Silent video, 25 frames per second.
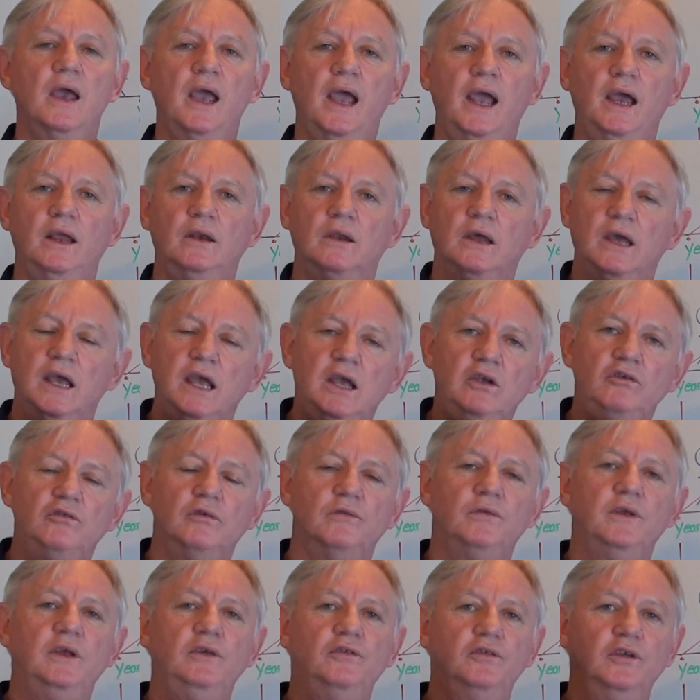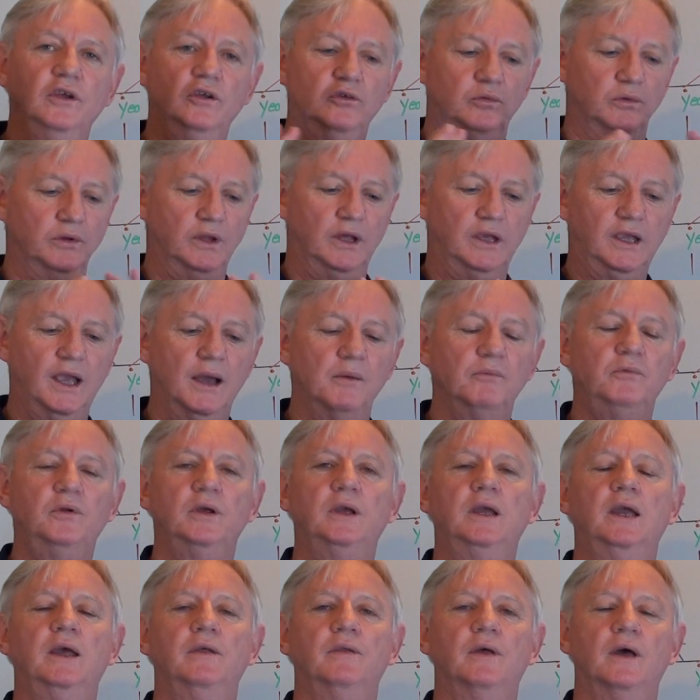And each of these things, when they come
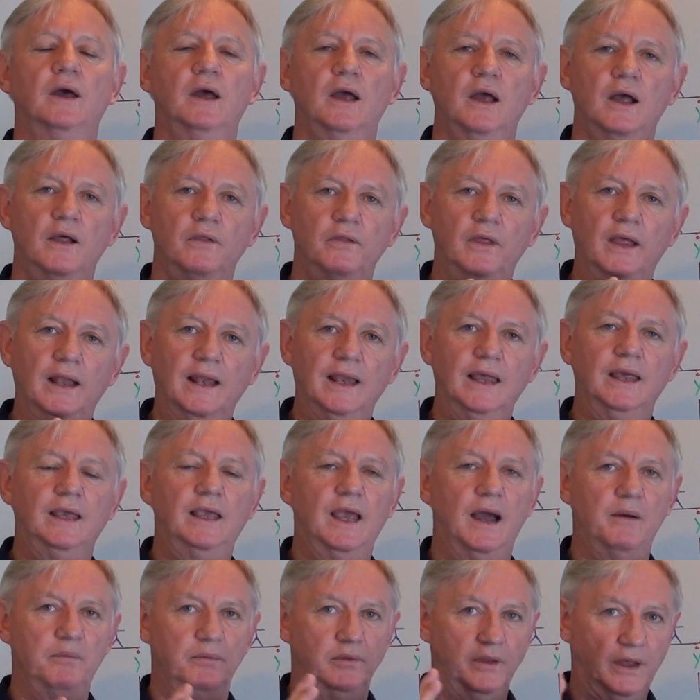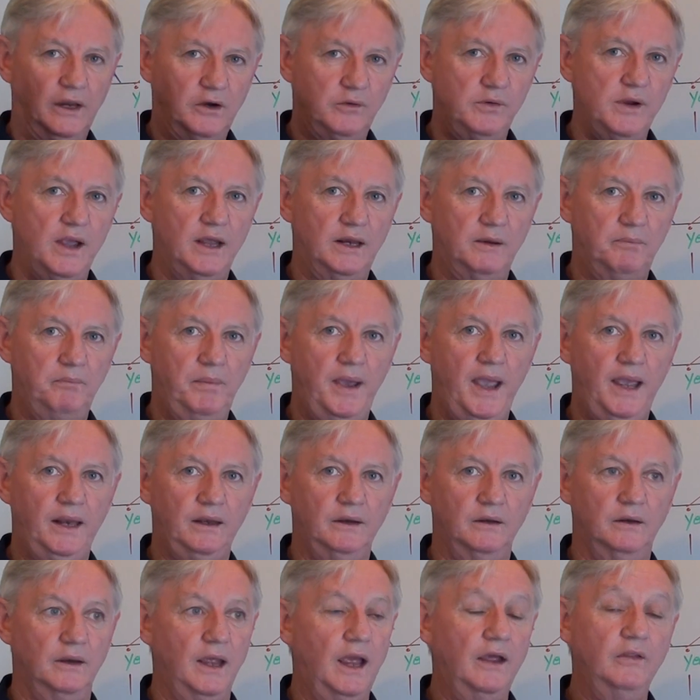together, they link up and they create a
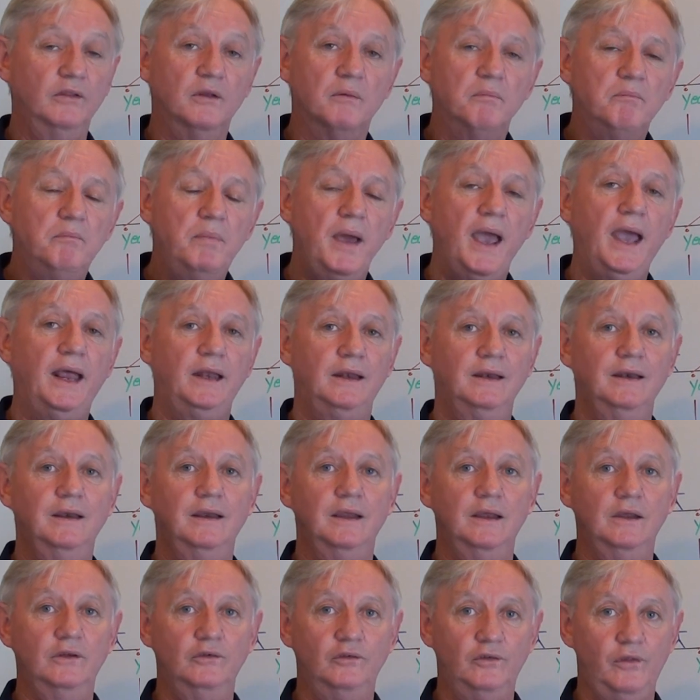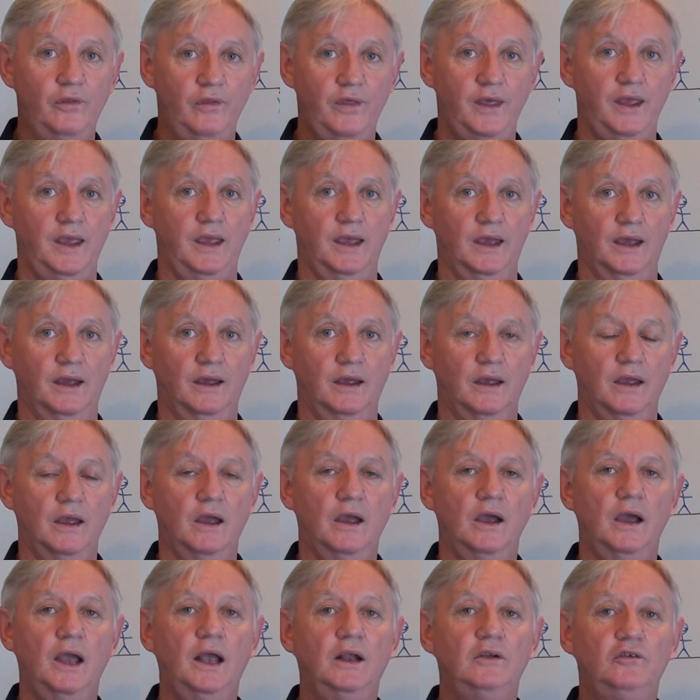pattern, and the pattern is there.
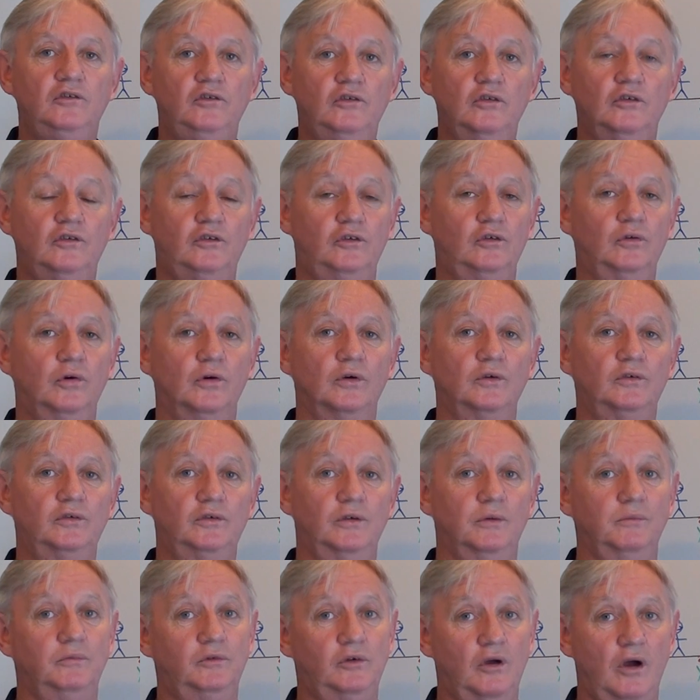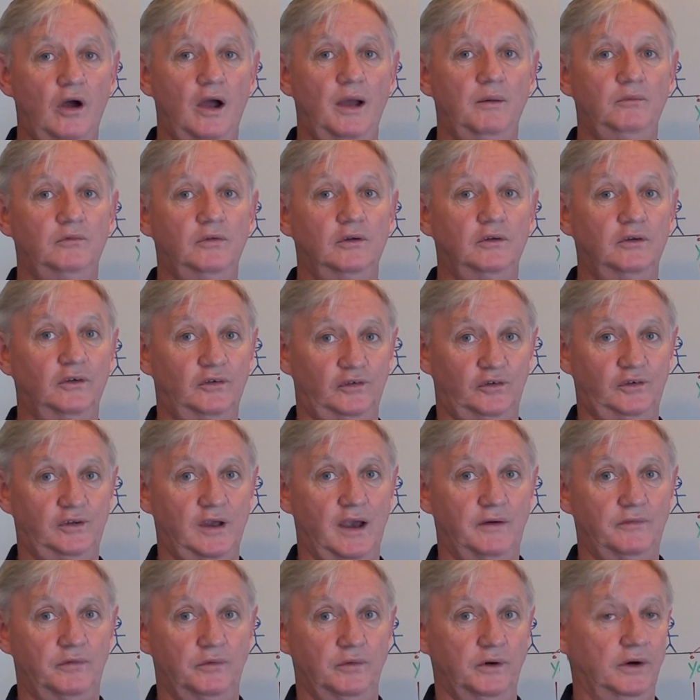It just took some time to
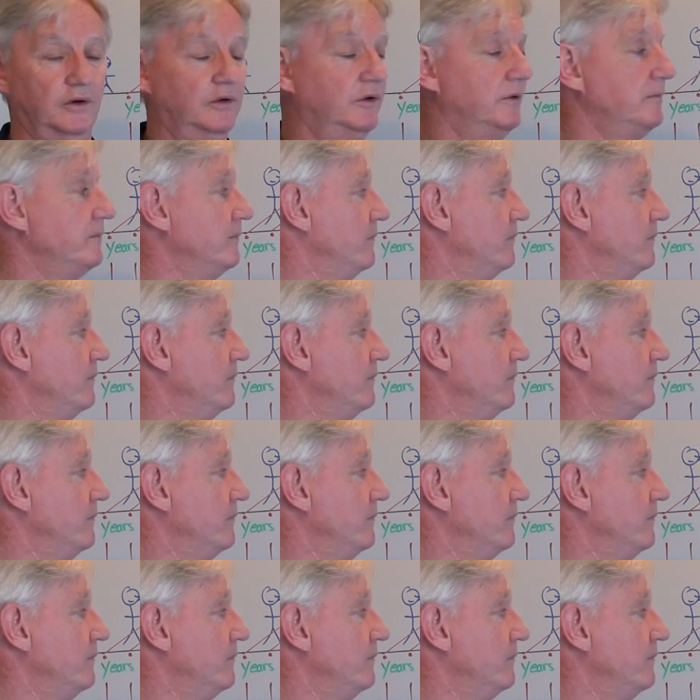discover it.